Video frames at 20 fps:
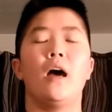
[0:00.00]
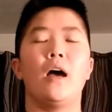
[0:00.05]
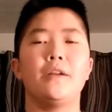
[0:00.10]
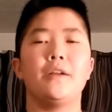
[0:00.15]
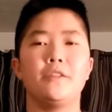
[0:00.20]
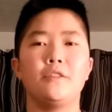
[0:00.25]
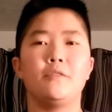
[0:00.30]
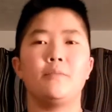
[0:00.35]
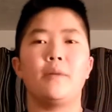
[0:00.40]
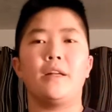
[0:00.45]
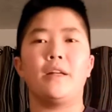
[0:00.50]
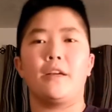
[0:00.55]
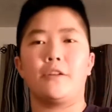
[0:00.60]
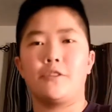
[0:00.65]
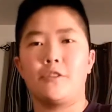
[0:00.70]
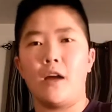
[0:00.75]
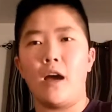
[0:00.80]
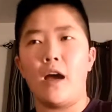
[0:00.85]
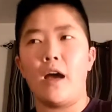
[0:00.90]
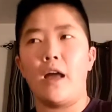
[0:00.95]
I do my
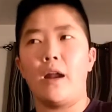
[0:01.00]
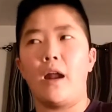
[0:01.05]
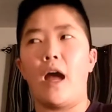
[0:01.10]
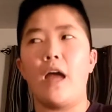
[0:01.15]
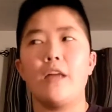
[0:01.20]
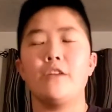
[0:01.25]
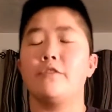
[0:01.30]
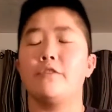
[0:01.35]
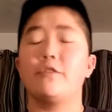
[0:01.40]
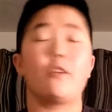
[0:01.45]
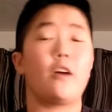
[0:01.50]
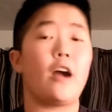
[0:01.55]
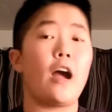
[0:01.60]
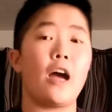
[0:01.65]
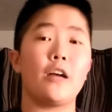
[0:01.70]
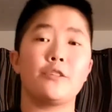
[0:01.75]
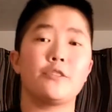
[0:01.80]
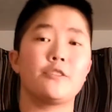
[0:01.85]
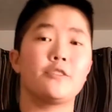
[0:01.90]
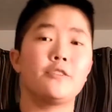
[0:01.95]
next shot, I just
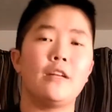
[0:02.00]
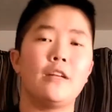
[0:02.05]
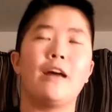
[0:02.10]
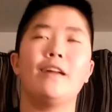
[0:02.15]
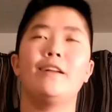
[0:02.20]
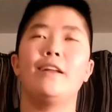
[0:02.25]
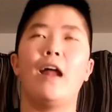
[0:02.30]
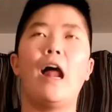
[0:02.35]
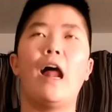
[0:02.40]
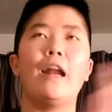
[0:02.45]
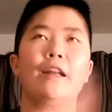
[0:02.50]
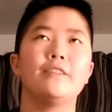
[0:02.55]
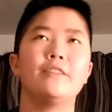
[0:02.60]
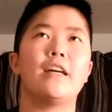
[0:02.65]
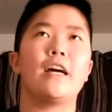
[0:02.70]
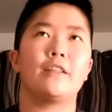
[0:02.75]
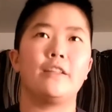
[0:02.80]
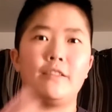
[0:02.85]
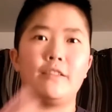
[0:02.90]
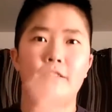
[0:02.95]
crash. Not
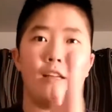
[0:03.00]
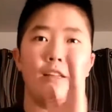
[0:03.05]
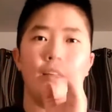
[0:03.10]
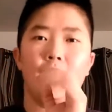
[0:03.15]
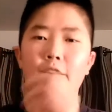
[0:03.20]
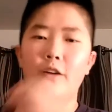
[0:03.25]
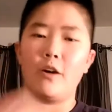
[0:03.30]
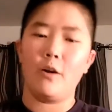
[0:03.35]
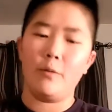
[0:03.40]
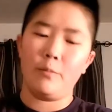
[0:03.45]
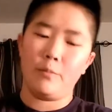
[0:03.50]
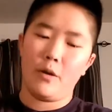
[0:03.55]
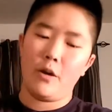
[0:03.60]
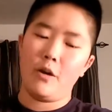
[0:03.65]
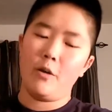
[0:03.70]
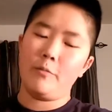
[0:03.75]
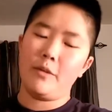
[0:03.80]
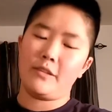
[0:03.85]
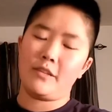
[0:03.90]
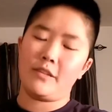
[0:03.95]
exactly. It's not like,
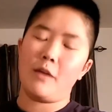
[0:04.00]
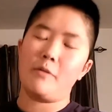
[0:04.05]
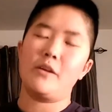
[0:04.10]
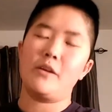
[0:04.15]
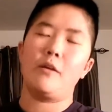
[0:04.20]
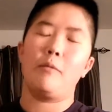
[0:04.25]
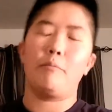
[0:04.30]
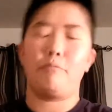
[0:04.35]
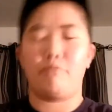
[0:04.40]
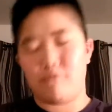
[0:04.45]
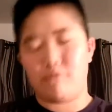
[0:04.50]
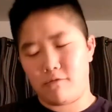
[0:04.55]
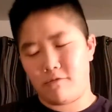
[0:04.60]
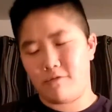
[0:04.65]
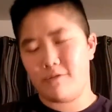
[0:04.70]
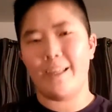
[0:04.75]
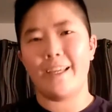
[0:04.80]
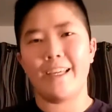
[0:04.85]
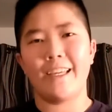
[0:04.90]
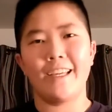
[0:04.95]
oh, it's coming.
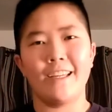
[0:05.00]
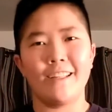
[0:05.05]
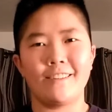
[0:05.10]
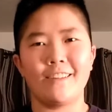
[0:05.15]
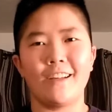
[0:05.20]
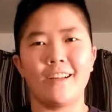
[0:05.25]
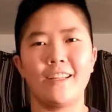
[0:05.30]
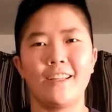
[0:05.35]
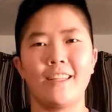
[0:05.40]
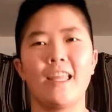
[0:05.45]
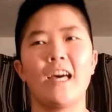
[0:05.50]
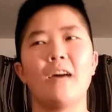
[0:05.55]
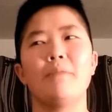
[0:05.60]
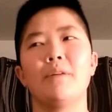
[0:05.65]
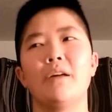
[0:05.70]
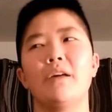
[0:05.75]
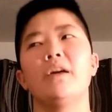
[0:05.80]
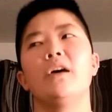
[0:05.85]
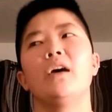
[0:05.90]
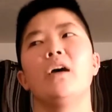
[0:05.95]
It's not like that,
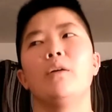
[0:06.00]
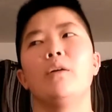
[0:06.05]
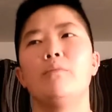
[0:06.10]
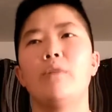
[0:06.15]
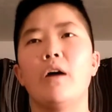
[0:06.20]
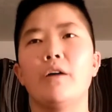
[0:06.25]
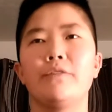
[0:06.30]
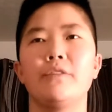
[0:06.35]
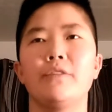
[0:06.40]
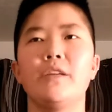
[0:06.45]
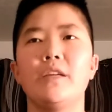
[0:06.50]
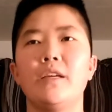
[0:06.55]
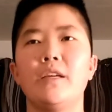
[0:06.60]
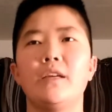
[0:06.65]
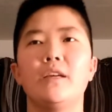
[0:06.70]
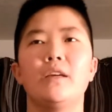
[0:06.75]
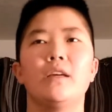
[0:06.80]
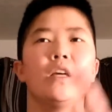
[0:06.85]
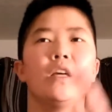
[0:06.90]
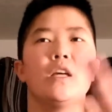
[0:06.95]
but
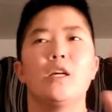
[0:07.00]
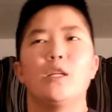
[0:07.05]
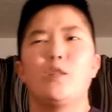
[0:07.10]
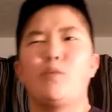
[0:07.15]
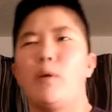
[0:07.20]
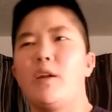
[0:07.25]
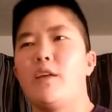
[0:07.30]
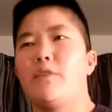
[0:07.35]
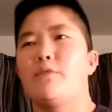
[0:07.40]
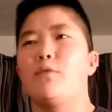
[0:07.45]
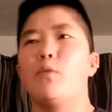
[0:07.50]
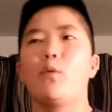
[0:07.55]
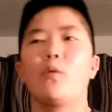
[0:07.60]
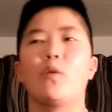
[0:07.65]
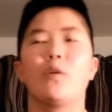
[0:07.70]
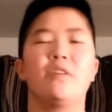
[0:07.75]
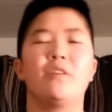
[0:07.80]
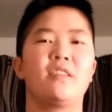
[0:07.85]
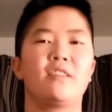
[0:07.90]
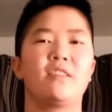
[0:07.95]
roughly
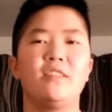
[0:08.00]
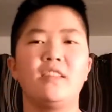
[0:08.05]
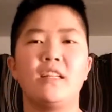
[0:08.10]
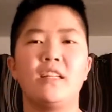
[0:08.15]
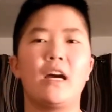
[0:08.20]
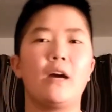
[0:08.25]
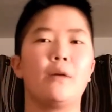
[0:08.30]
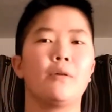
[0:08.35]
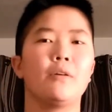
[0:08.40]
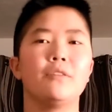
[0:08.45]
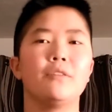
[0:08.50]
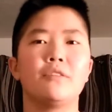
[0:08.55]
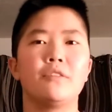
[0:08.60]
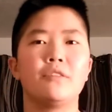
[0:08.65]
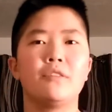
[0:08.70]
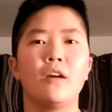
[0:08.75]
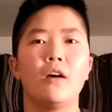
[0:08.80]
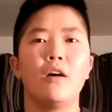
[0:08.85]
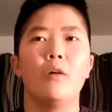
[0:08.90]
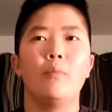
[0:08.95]
24 to 16 hours or
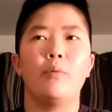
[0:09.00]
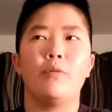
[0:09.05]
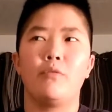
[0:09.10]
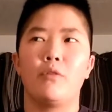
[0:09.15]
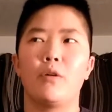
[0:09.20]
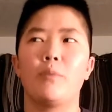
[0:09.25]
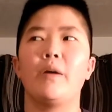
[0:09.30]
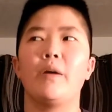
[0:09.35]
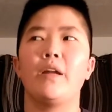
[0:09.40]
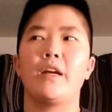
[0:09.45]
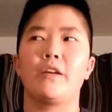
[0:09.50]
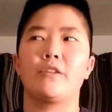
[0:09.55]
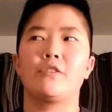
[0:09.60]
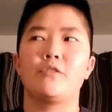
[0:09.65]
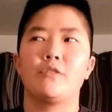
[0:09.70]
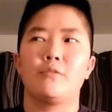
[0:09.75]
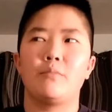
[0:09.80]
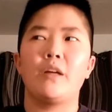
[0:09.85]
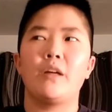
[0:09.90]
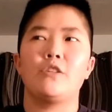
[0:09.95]
so before
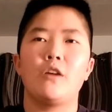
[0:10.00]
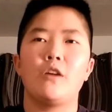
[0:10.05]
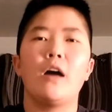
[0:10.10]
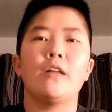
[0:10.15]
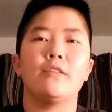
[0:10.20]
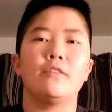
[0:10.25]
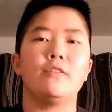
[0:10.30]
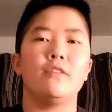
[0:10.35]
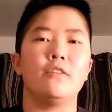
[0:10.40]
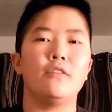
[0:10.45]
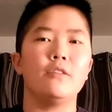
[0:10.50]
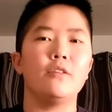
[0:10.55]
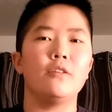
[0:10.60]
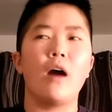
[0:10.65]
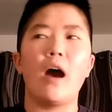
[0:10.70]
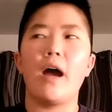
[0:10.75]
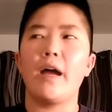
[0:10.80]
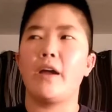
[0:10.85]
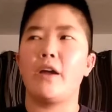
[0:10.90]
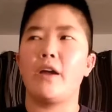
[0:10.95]
my shot's
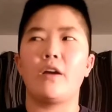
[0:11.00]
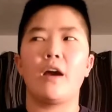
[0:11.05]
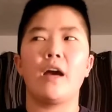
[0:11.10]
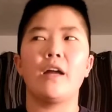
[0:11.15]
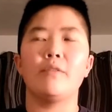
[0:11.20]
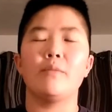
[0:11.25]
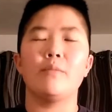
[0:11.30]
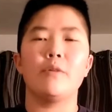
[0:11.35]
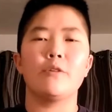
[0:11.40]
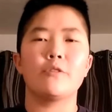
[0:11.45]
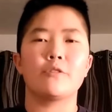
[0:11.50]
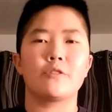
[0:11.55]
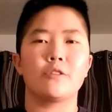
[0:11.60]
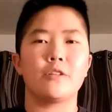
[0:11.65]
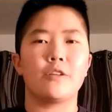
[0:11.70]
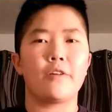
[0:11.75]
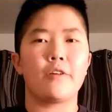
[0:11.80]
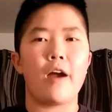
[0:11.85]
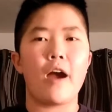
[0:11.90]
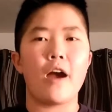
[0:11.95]
due, I kind of
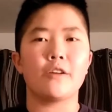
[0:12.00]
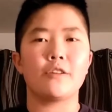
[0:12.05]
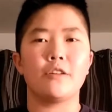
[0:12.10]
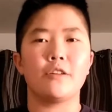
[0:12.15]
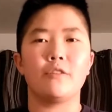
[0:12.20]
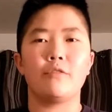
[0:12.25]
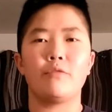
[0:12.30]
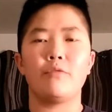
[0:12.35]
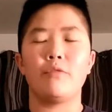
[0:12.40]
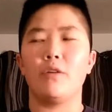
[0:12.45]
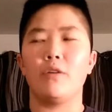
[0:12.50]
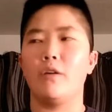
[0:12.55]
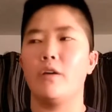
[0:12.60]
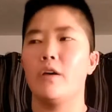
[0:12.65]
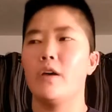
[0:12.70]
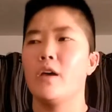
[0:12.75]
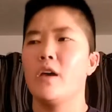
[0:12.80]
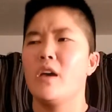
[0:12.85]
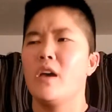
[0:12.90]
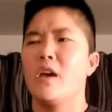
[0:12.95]
emotionally crash, and I just
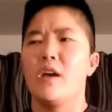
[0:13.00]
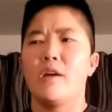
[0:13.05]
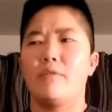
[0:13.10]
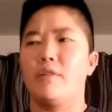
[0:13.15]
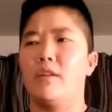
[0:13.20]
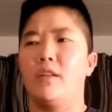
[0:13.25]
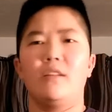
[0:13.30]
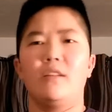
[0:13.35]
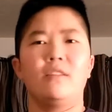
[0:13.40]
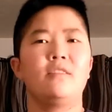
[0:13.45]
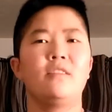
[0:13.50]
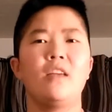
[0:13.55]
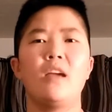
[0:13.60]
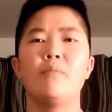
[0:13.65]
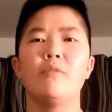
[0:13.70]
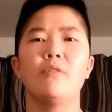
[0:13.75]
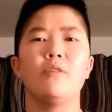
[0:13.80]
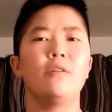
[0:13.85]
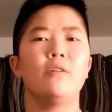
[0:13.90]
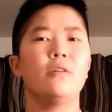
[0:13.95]
feel really
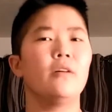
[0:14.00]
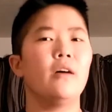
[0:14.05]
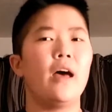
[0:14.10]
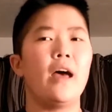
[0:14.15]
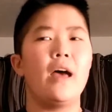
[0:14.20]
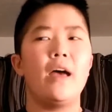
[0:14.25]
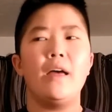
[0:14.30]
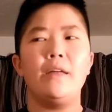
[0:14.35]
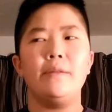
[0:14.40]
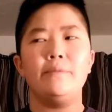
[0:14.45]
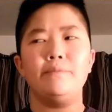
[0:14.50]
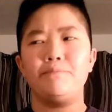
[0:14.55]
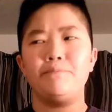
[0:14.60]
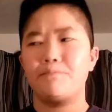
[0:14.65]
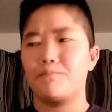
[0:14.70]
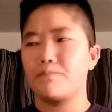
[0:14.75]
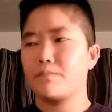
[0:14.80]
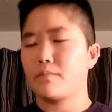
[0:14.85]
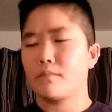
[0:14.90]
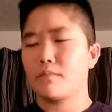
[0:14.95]
unstable and